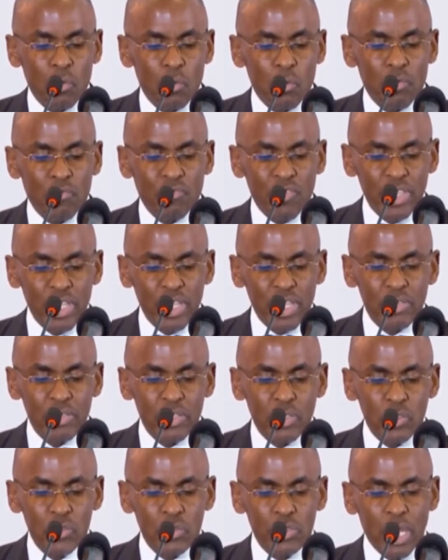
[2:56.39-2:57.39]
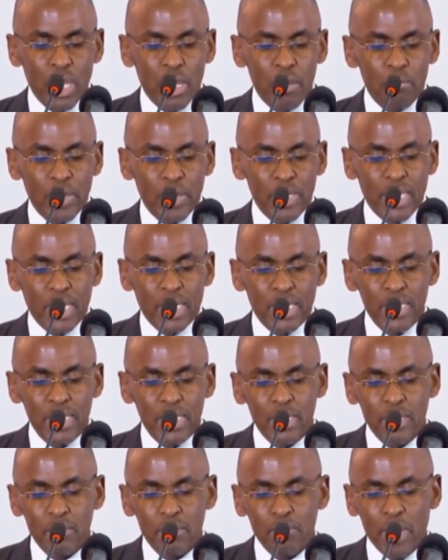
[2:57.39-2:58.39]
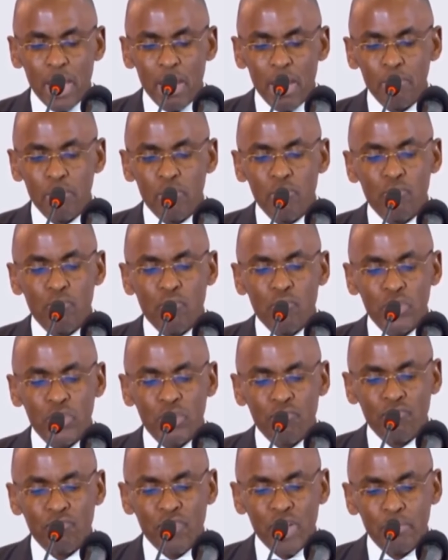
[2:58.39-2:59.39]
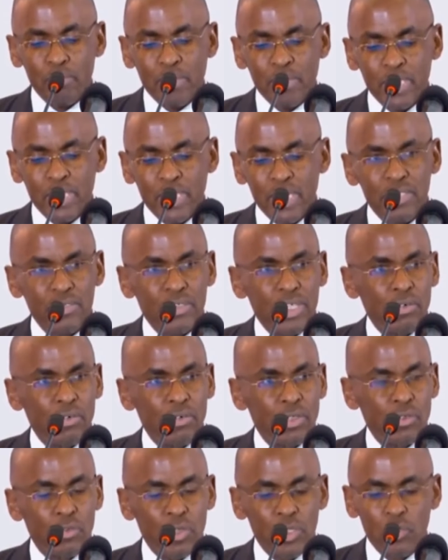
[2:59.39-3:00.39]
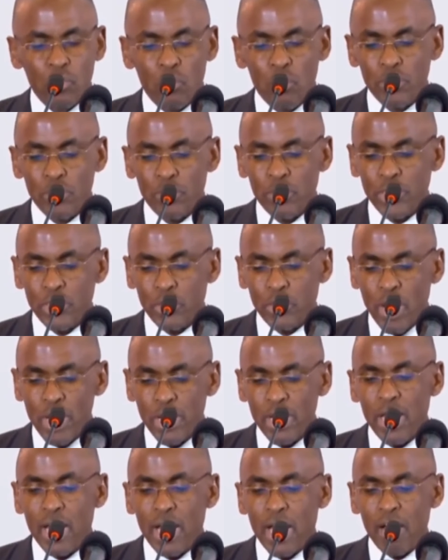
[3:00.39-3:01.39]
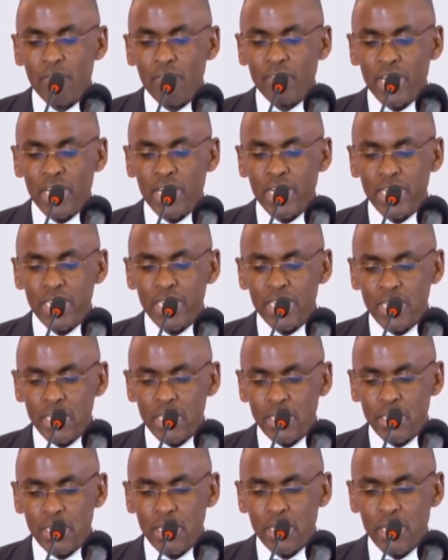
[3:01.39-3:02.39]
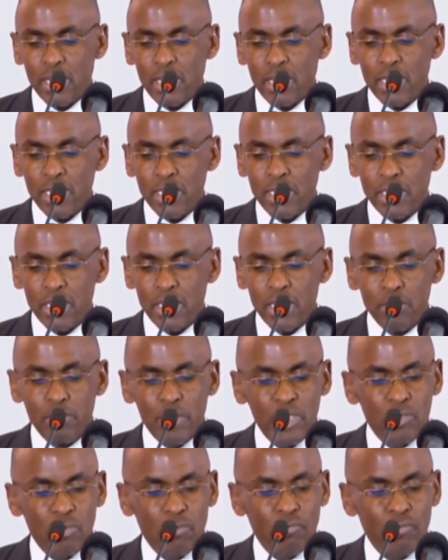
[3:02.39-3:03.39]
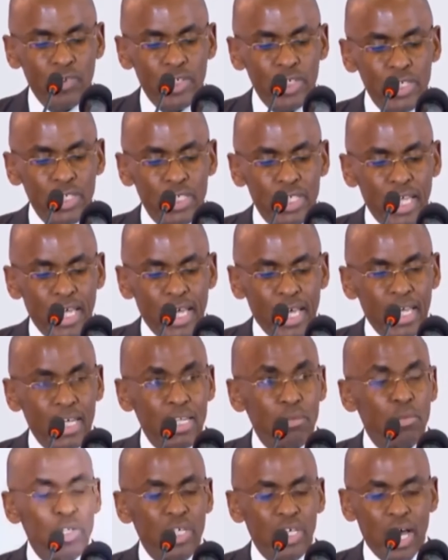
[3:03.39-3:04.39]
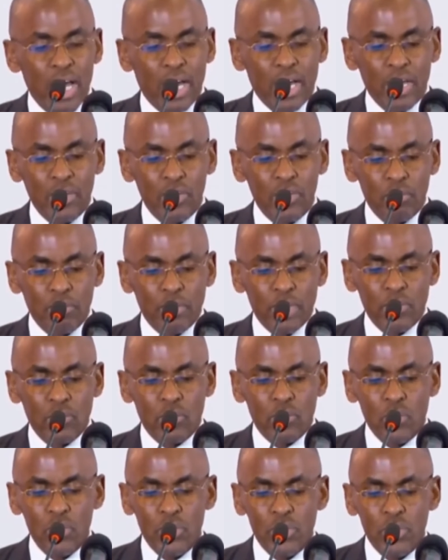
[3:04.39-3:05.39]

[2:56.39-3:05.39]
We further reduced our M-Pesa rates by up to 45% in January 2021 after reinstatement of fees, enabling our customers to